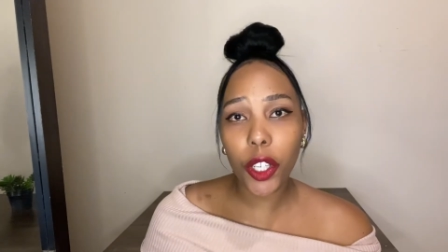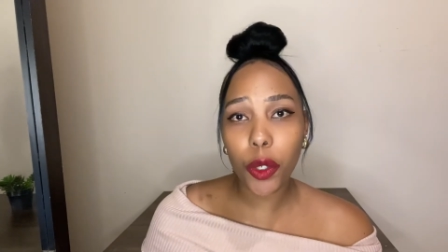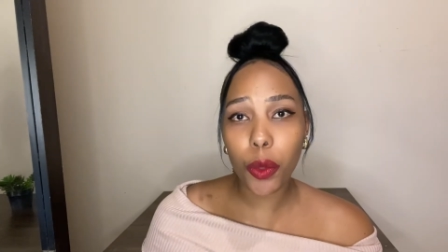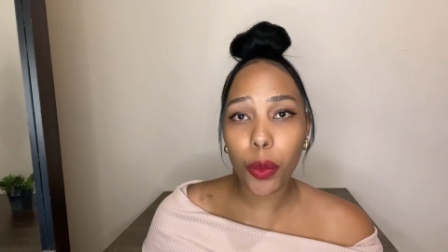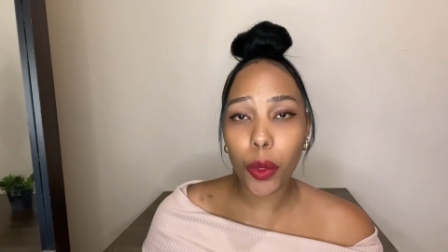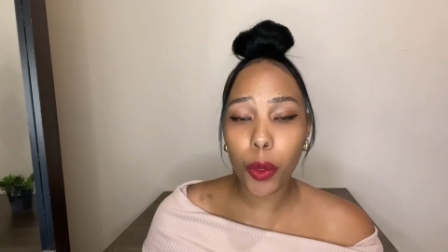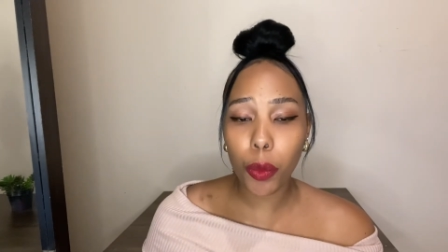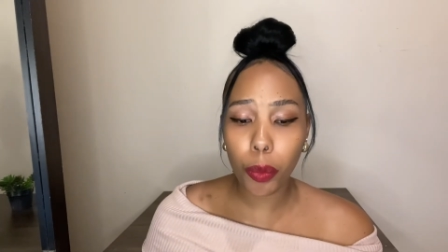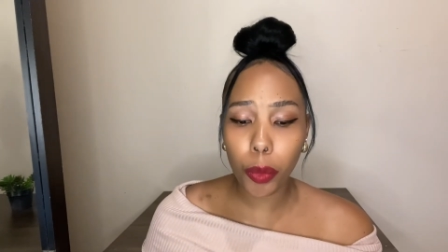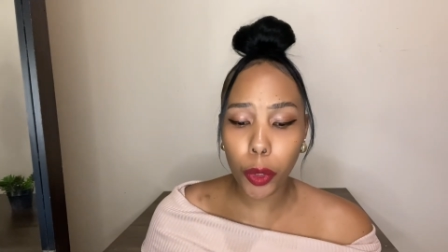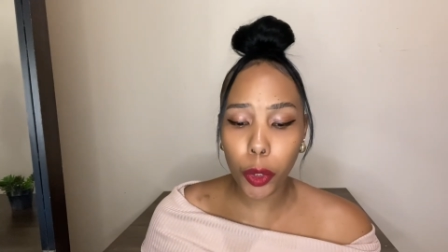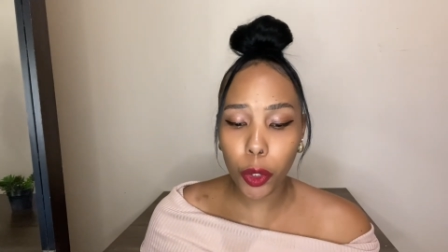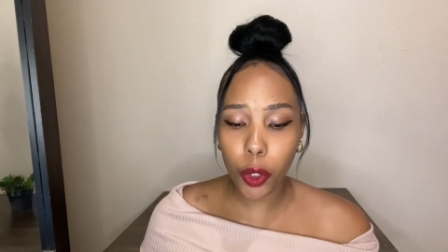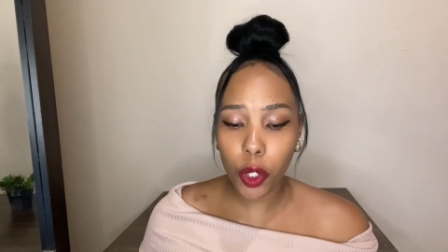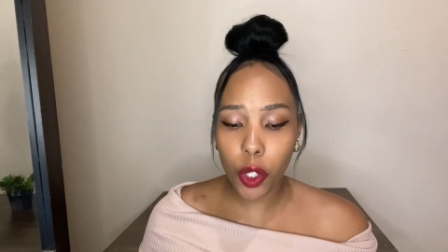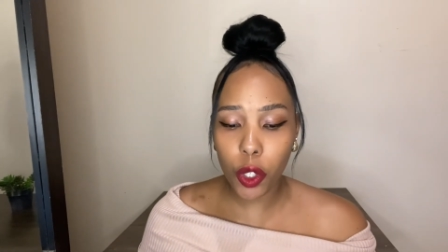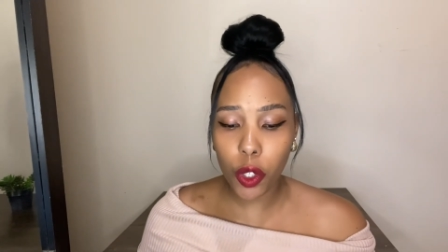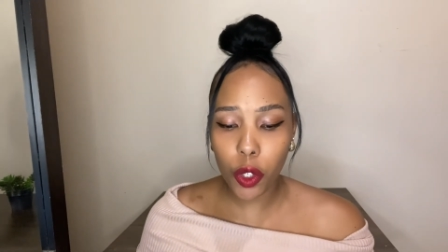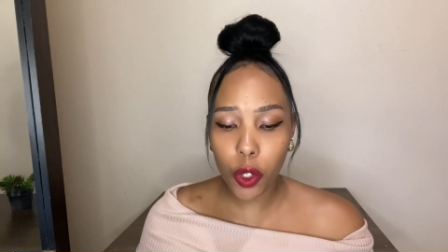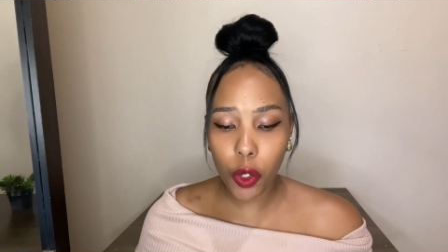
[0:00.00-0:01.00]
will
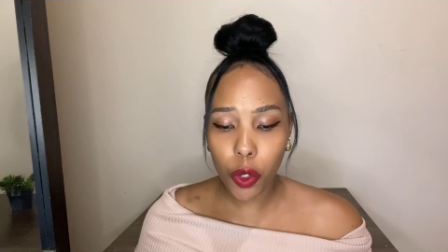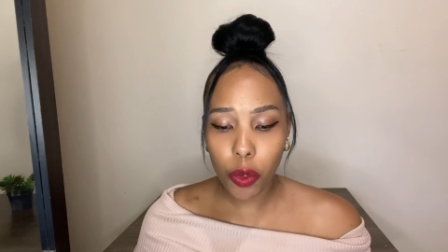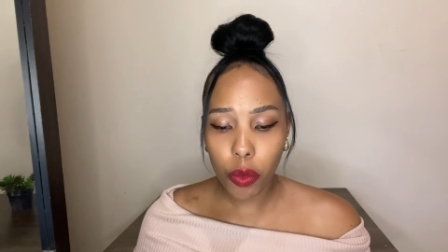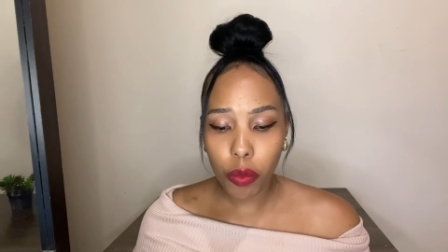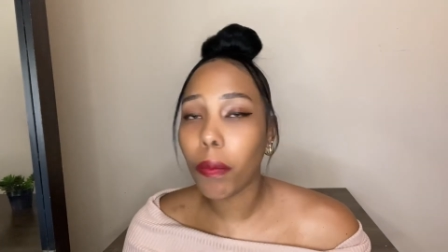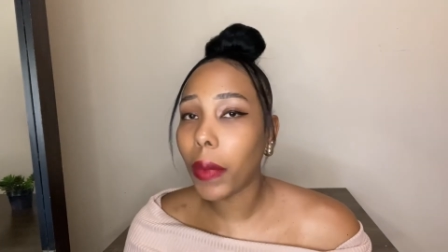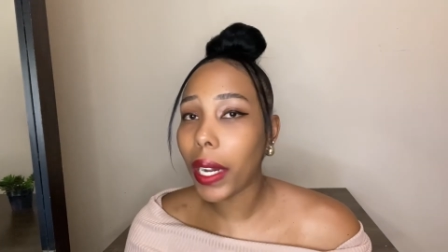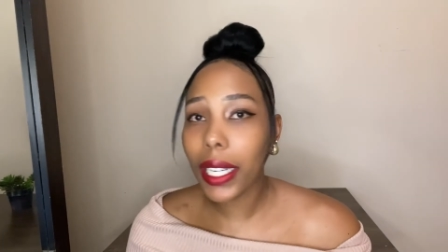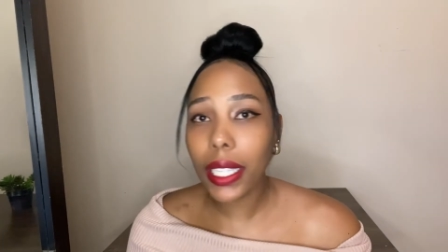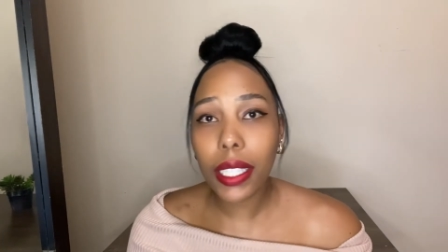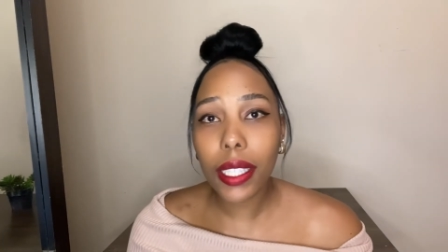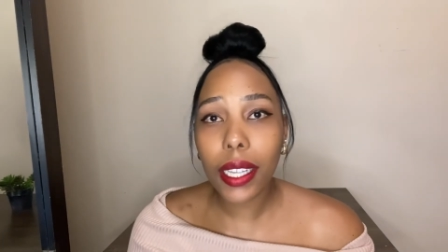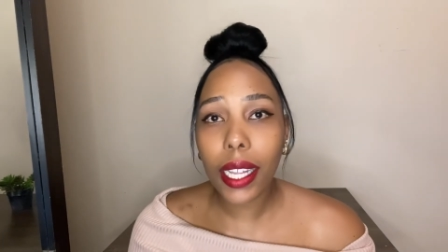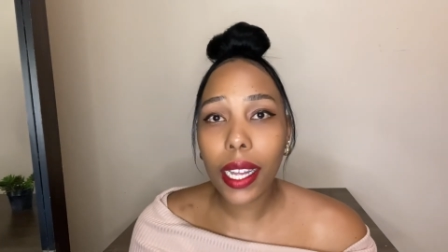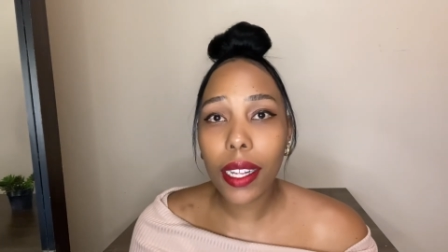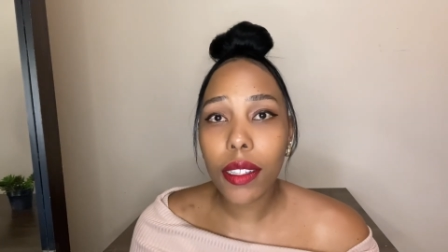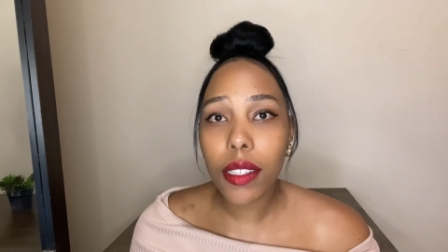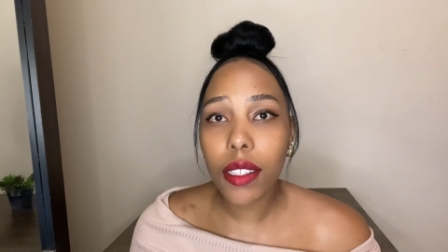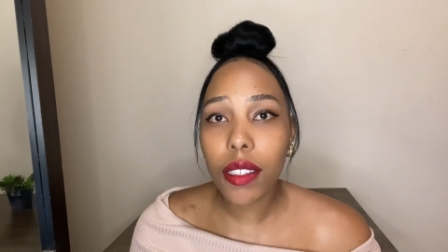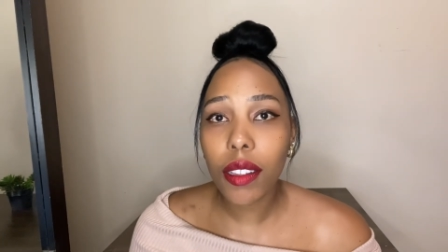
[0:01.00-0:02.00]
put money
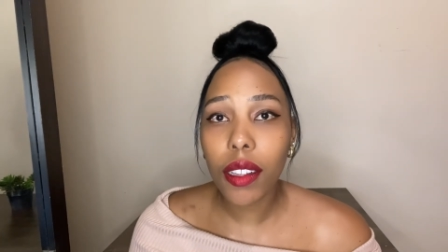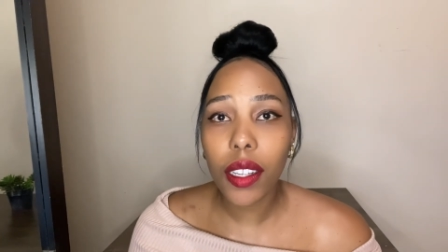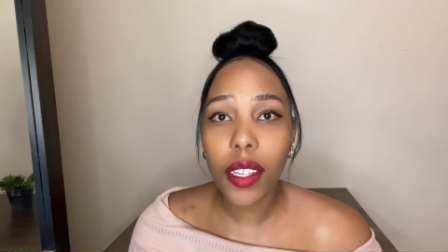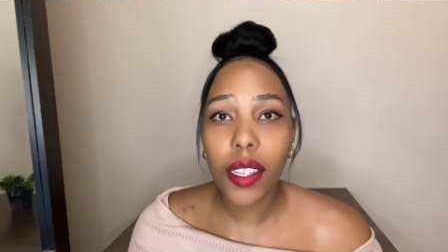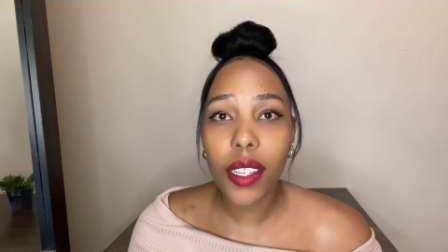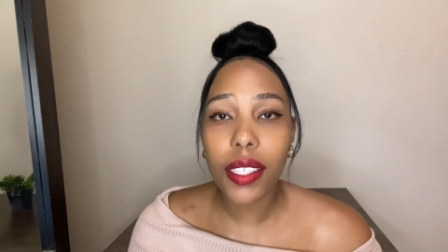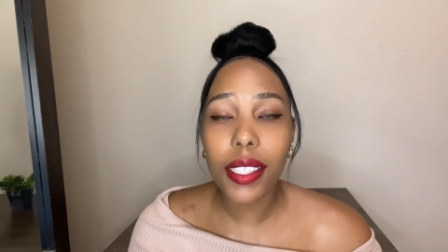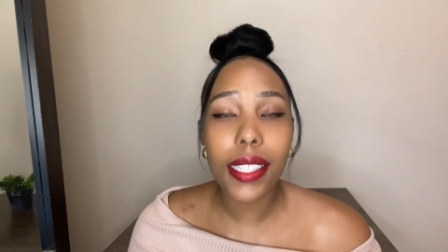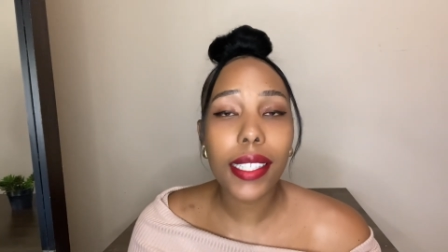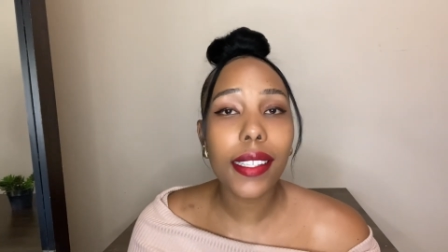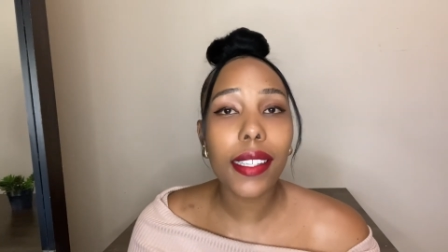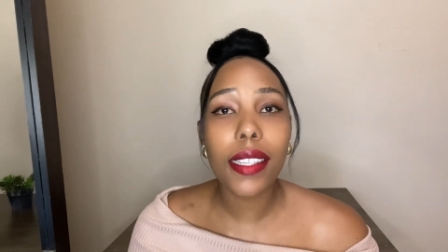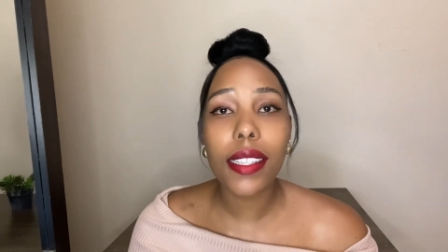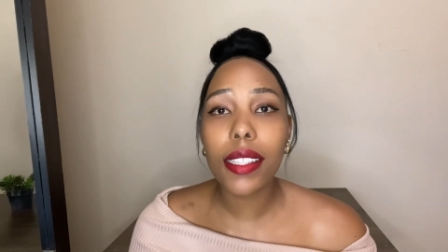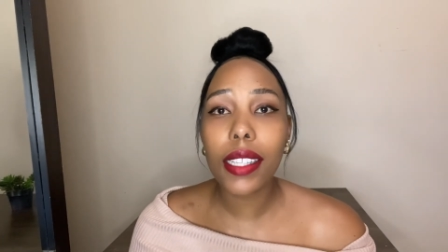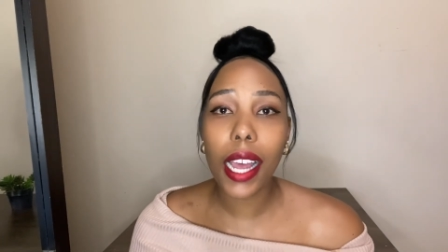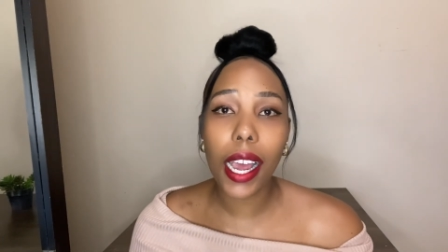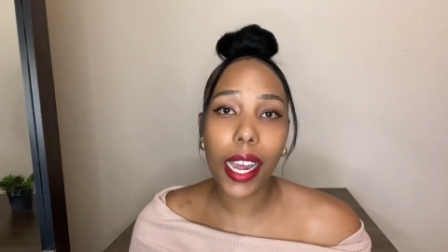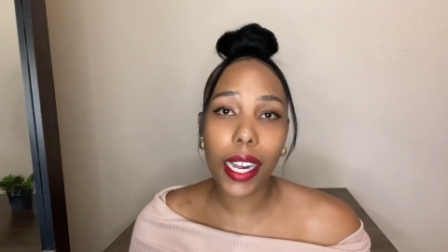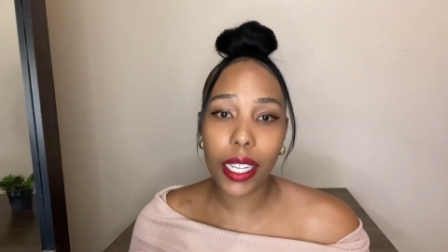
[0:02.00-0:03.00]
that the deceased
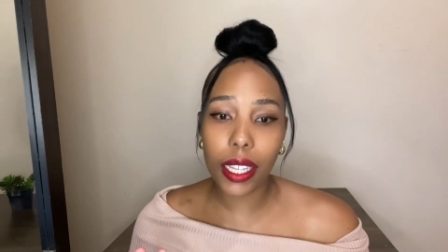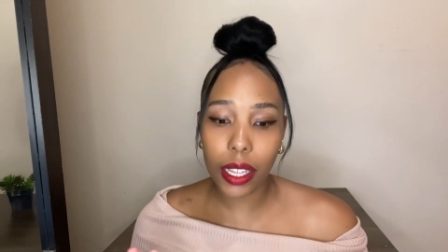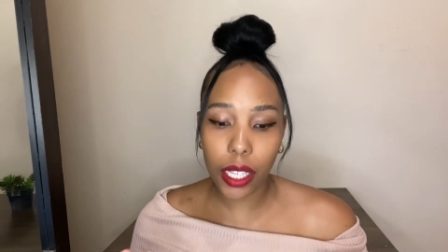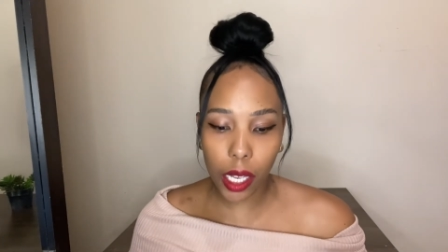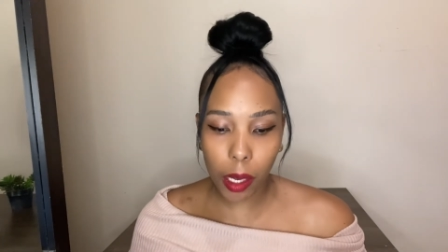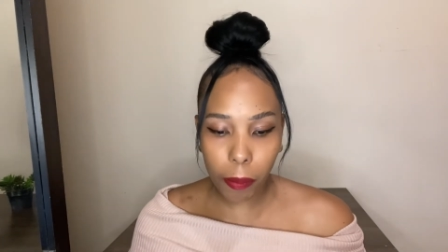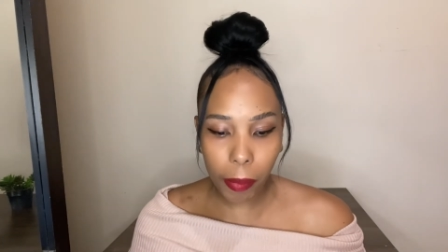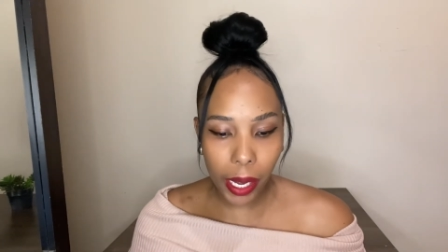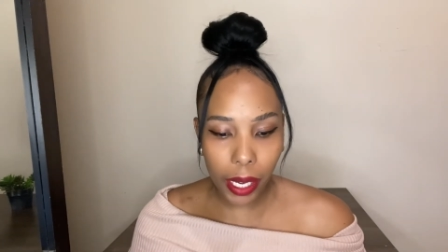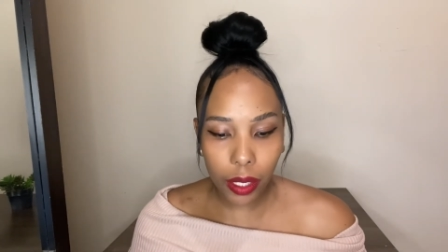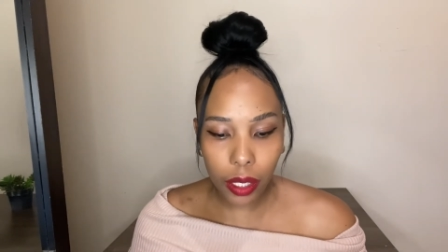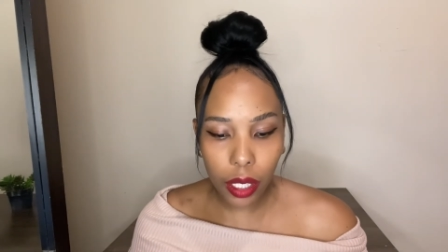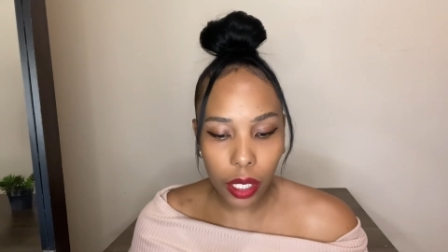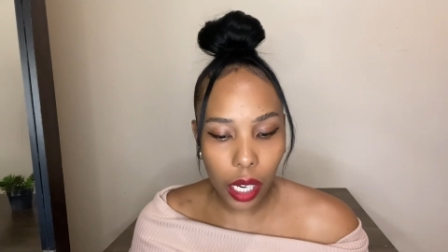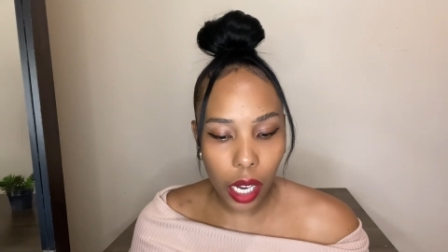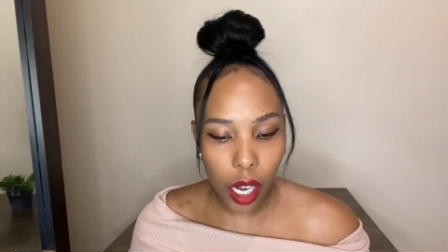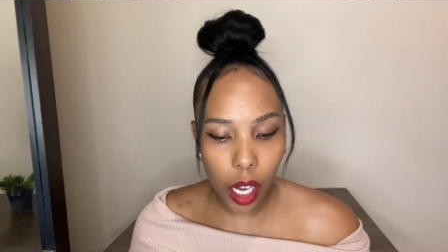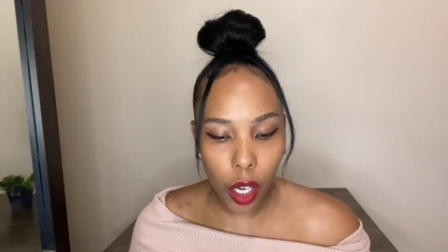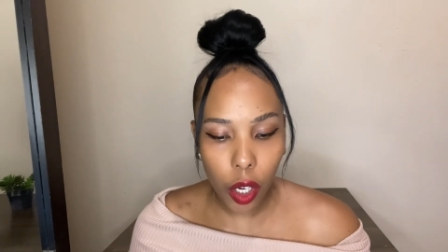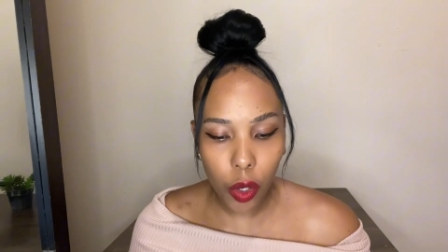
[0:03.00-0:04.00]
had in their bank
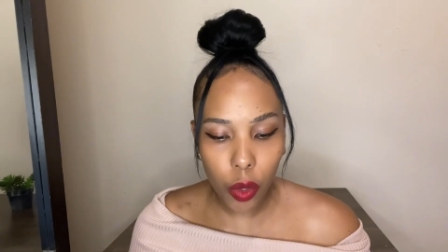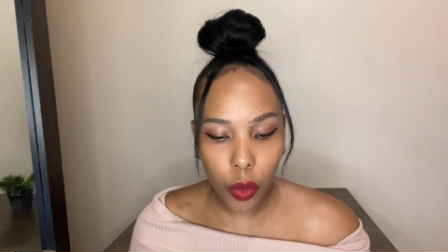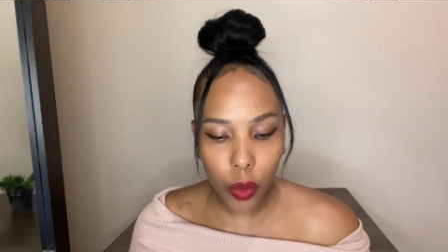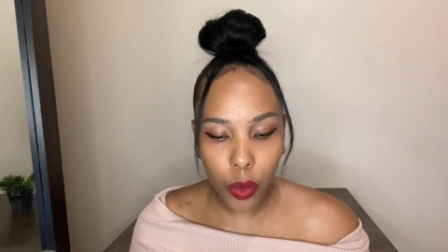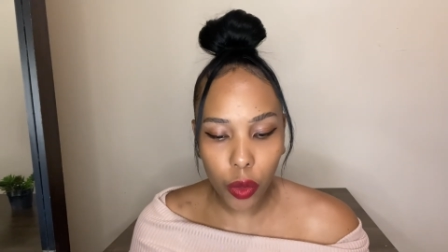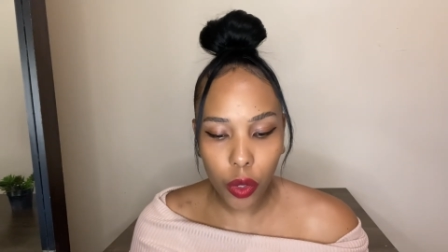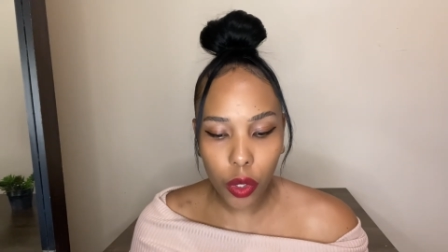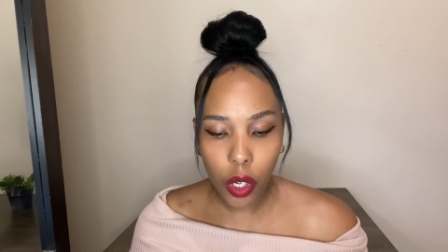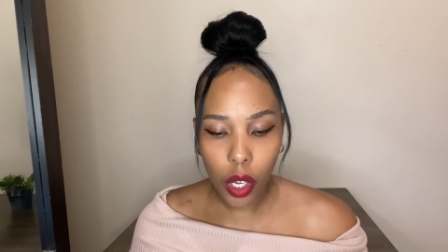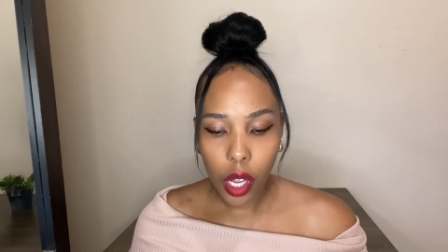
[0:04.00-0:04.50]
account.